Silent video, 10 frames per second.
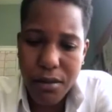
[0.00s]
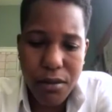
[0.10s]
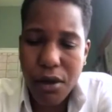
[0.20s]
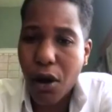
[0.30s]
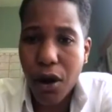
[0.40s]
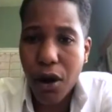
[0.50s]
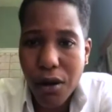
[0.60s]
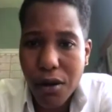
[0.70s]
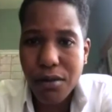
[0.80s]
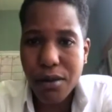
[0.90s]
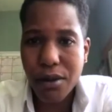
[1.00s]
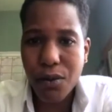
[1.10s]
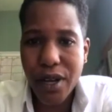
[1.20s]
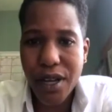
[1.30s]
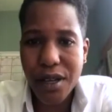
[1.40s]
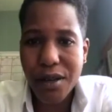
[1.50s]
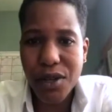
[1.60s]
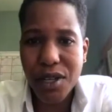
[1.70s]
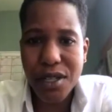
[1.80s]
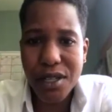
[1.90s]
call and the way
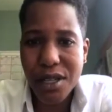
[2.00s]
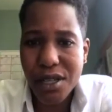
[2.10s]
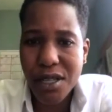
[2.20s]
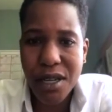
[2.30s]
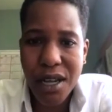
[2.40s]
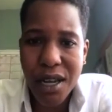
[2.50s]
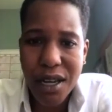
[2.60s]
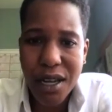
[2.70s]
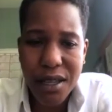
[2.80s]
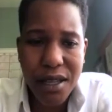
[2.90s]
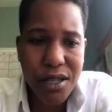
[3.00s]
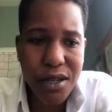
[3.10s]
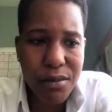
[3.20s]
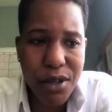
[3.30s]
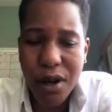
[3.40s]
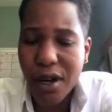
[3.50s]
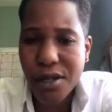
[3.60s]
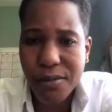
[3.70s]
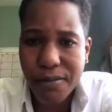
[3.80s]
we did this today. I think it's going to be awesome.